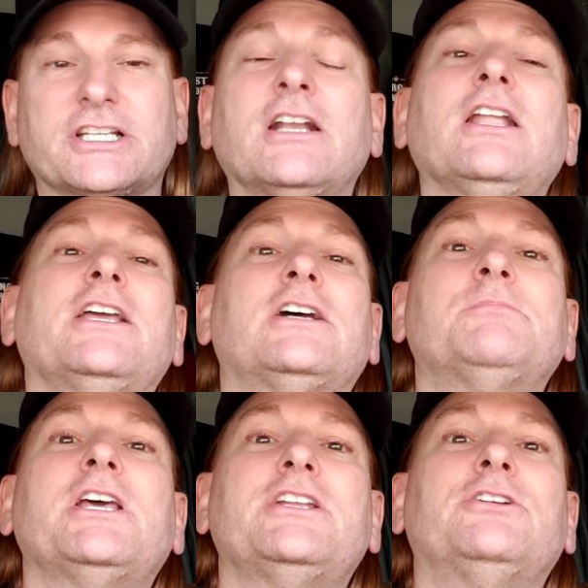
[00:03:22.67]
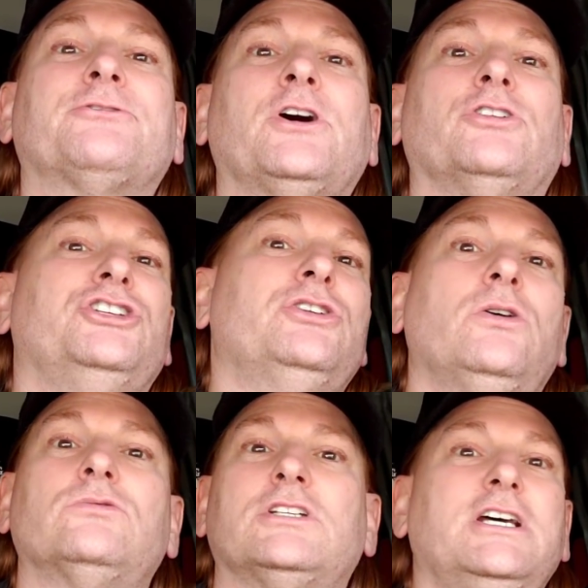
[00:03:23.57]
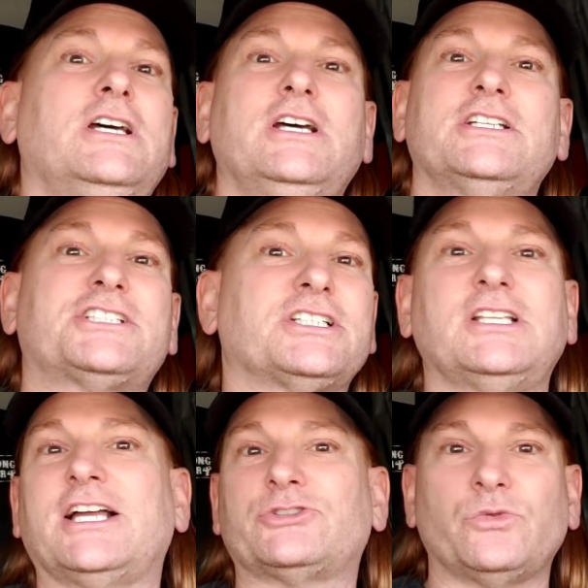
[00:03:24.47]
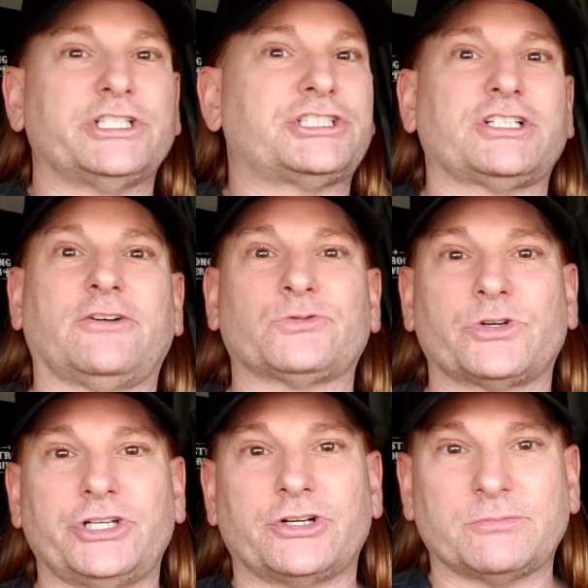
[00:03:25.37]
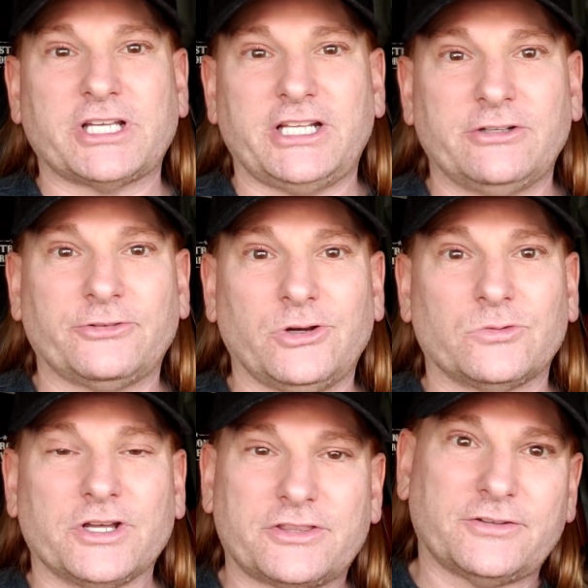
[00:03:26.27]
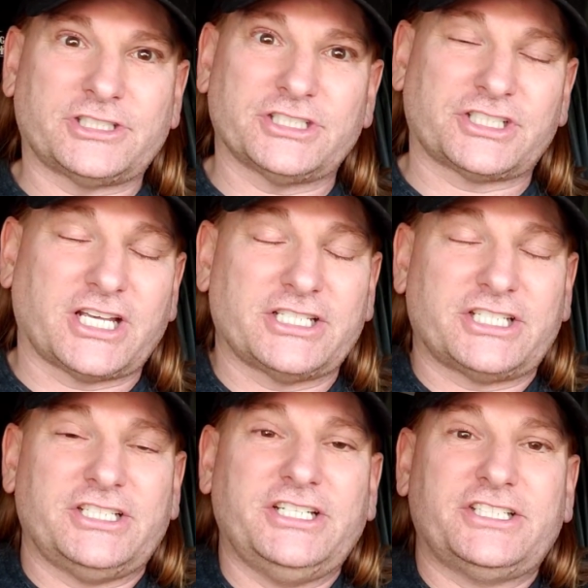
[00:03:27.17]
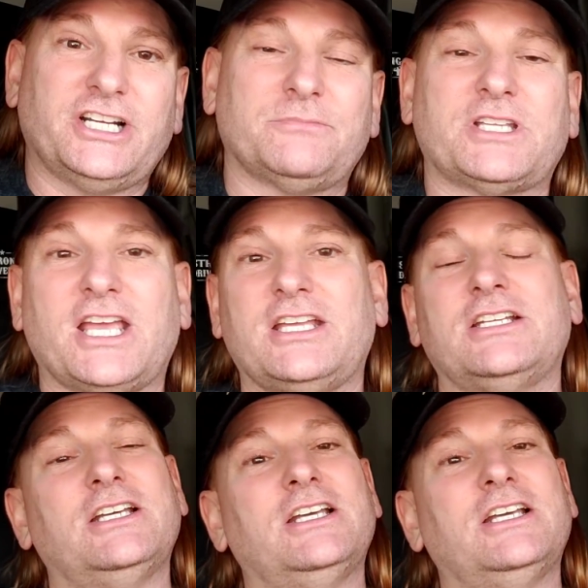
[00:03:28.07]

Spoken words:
Kind of like updating your phone. You don't select which software you're updating your phone with. It just says it needs an update.